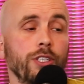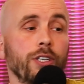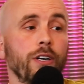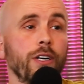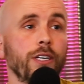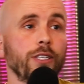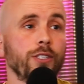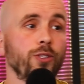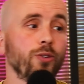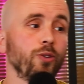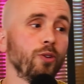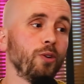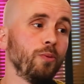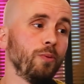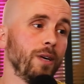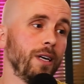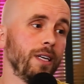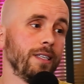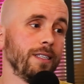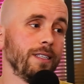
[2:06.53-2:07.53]
I sort of
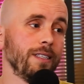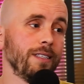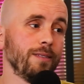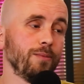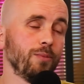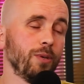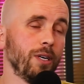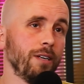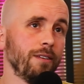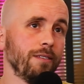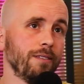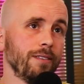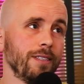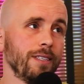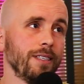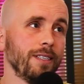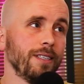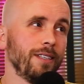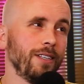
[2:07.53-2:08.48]
went, well,